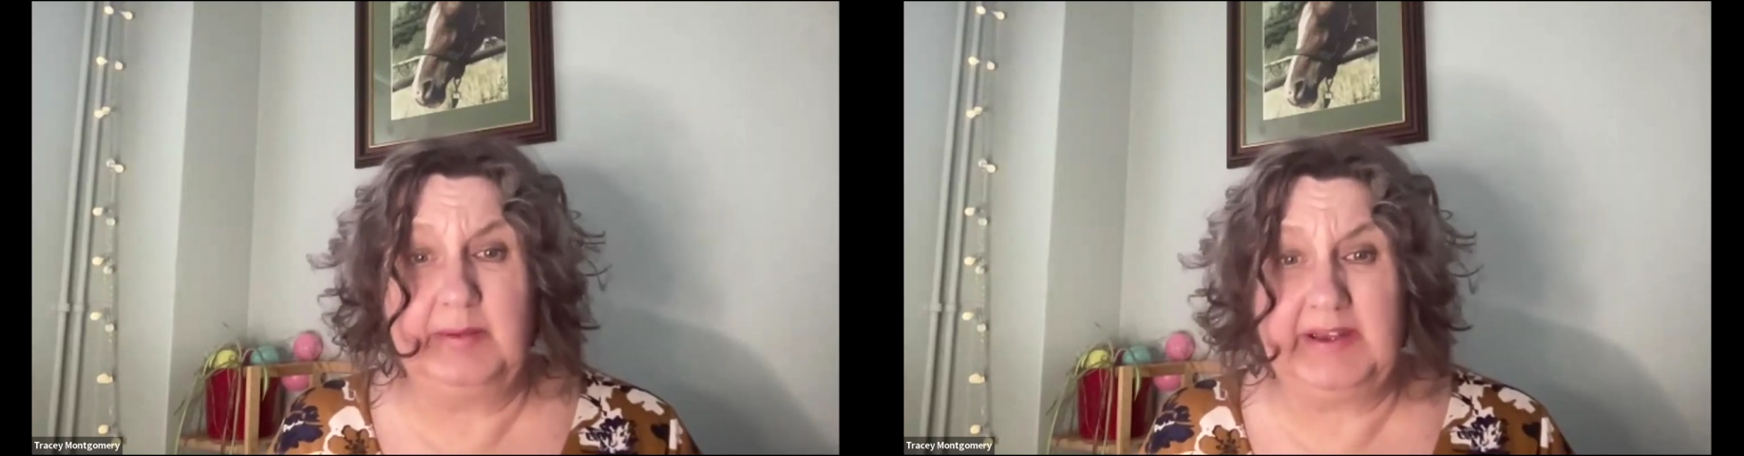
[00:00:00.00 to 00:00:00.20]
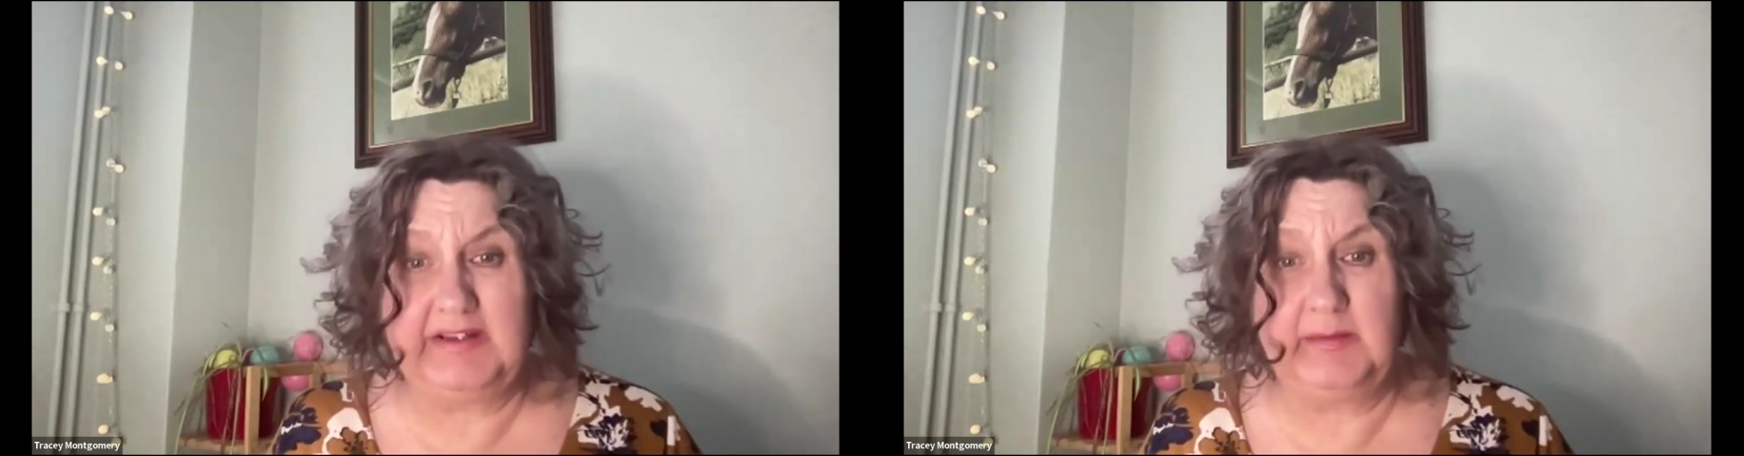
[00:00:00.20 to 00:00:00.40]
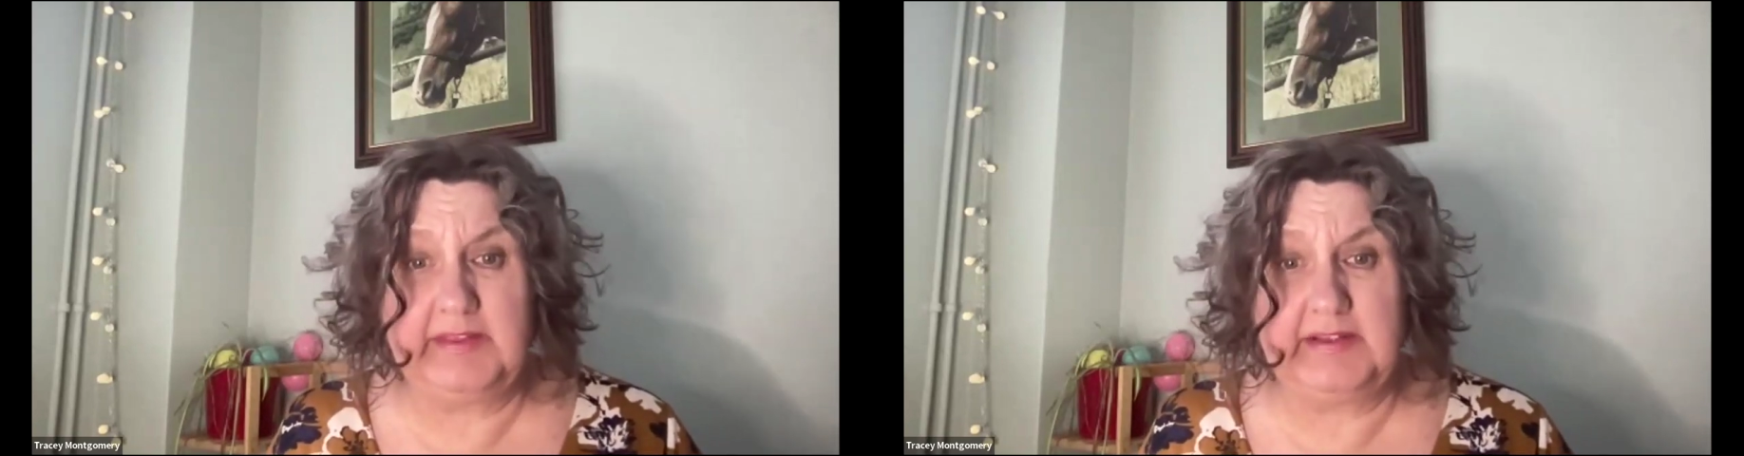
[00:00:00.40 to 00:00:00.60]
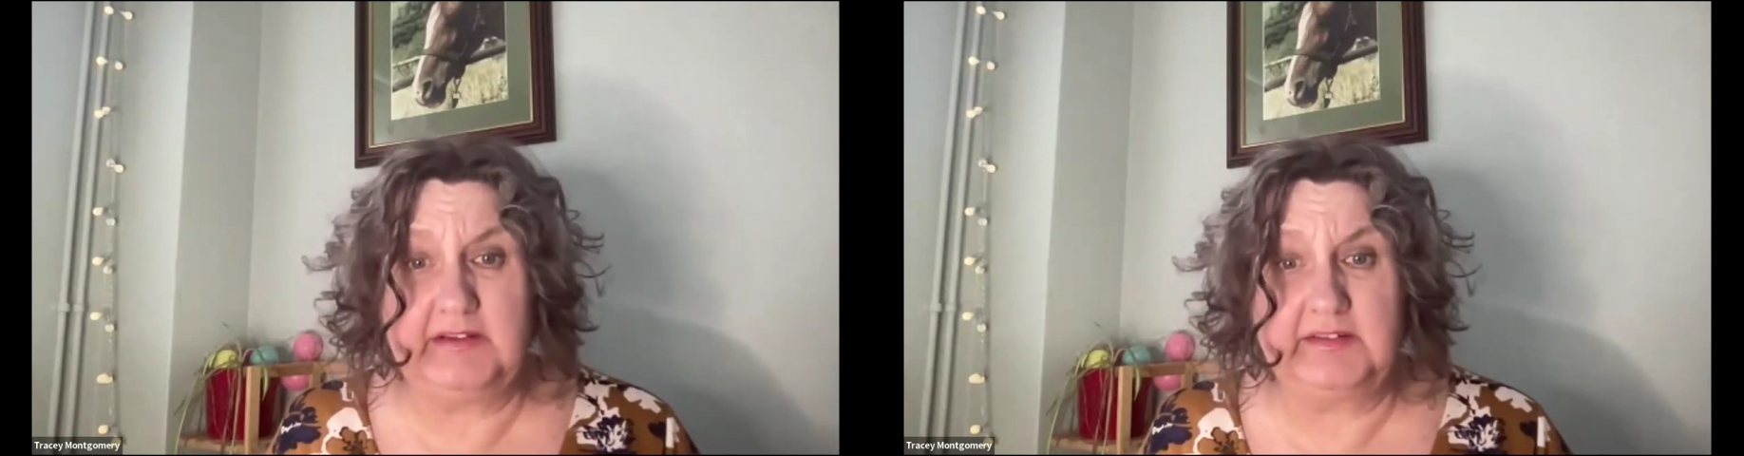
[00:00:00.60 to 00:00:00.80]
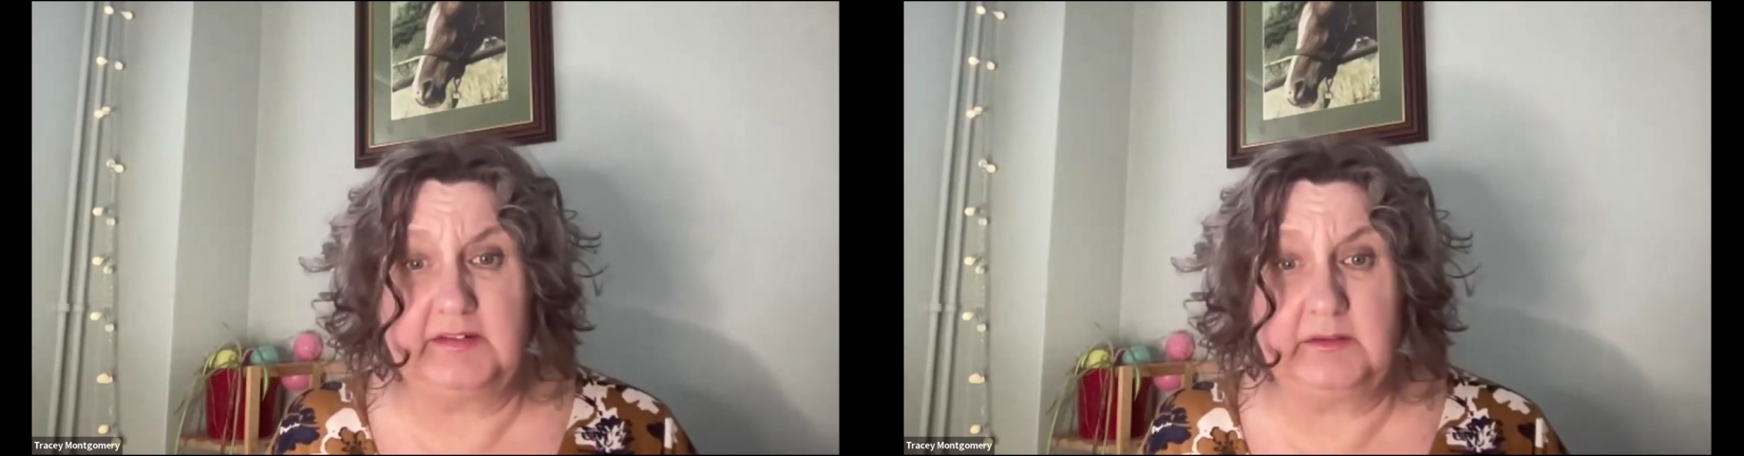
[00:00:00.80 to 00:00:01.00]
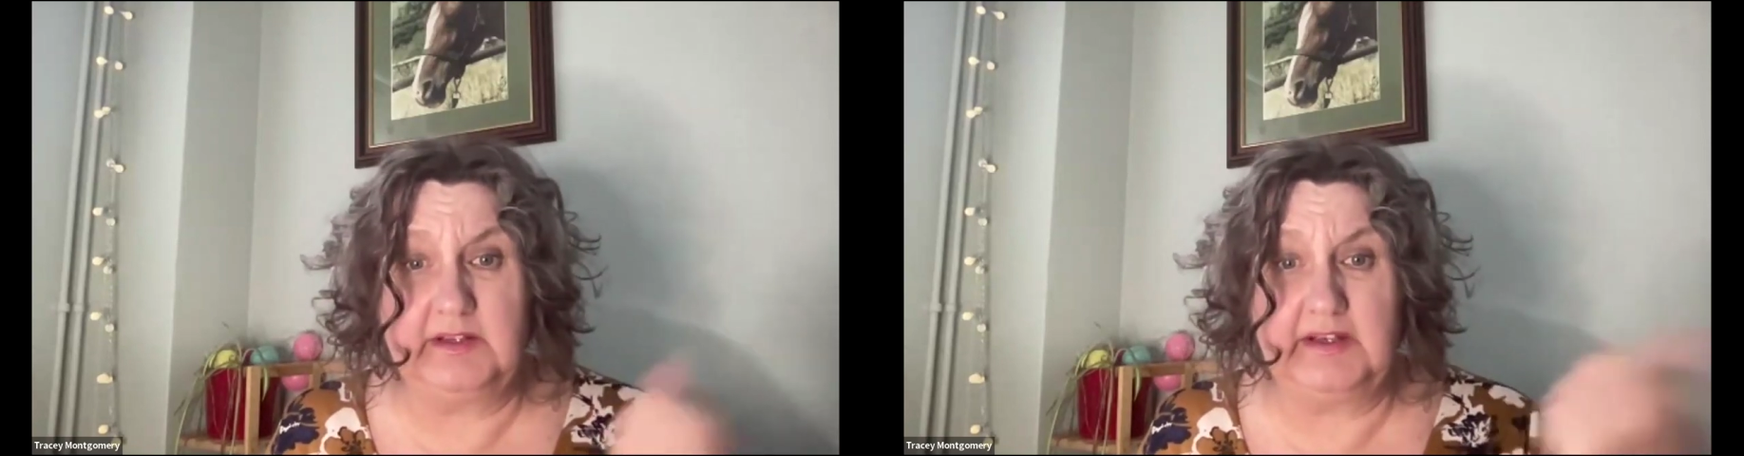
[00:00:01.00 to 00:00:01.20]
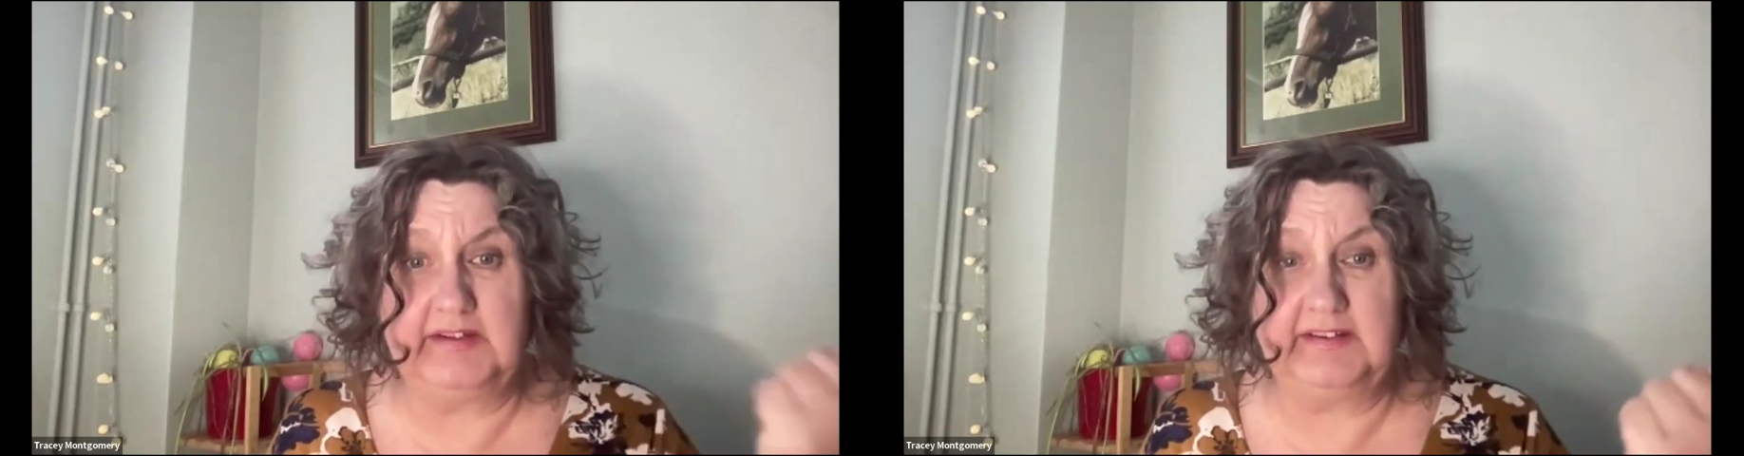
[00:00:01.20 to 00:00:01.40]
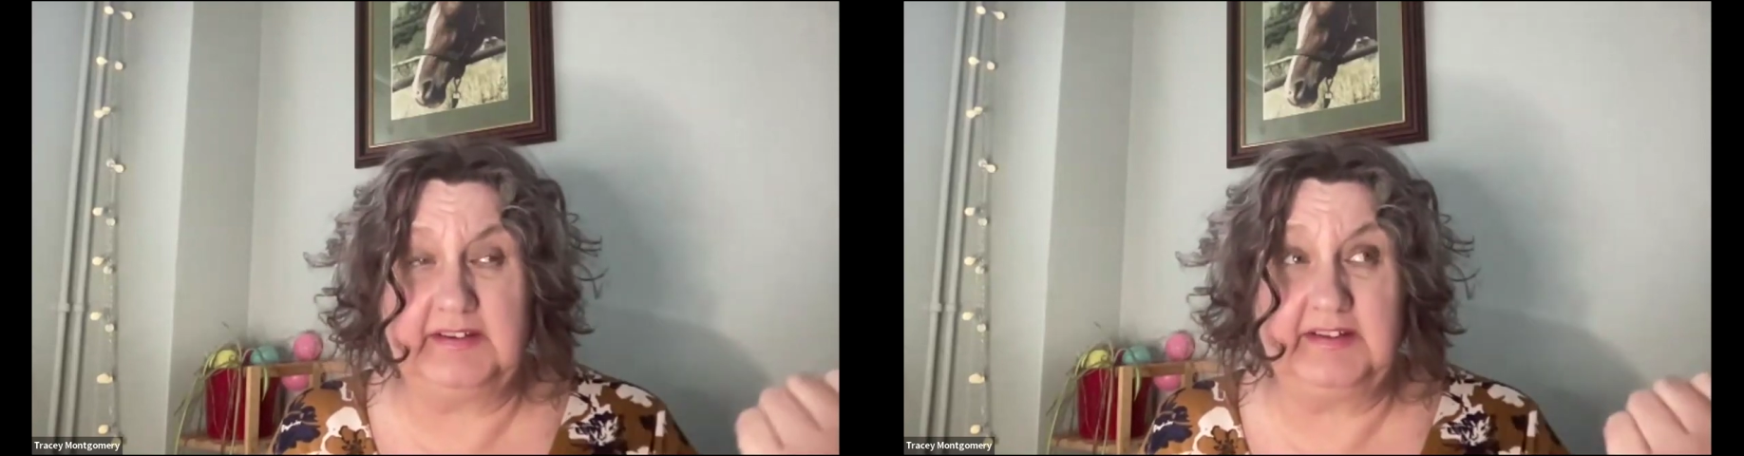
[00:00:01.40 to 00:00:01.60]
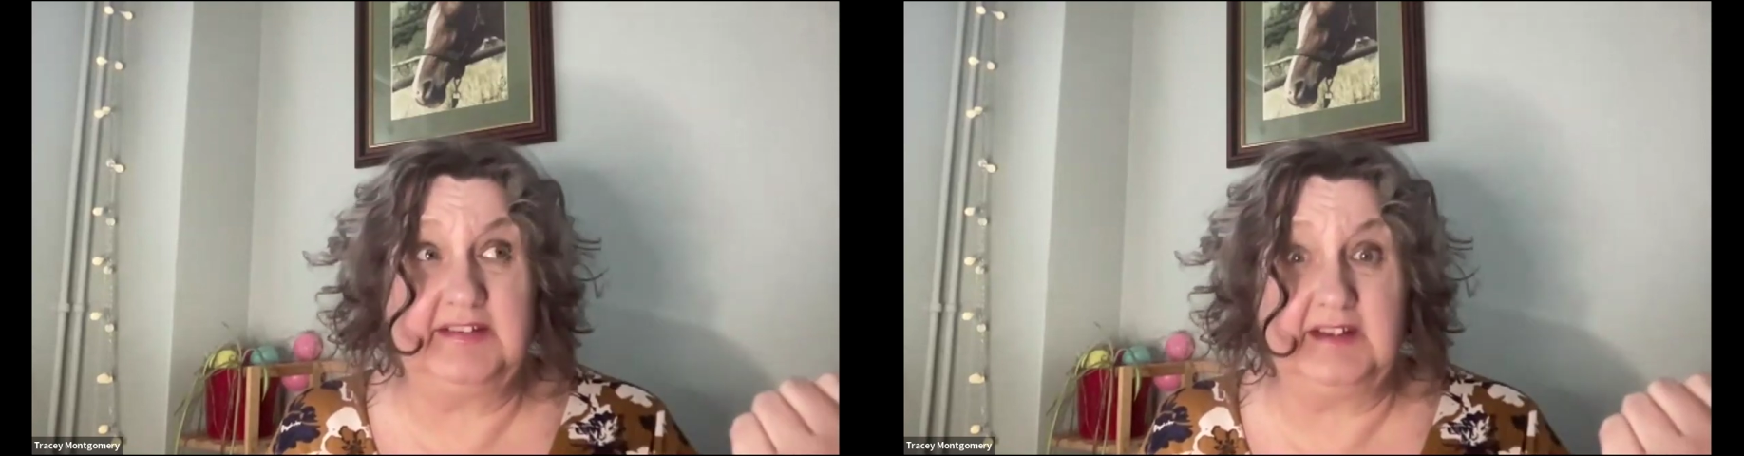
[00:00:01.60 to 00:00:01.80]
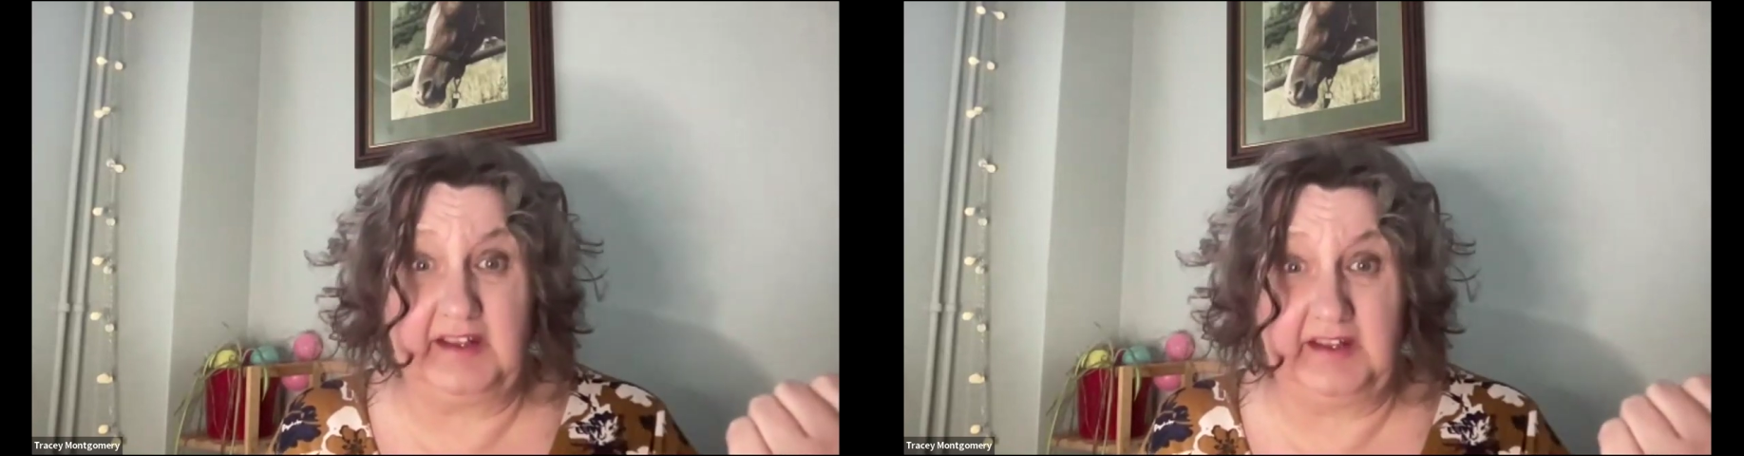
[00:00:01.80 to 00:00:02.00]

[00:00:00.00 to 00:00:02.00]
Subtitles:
packing up their little suitcases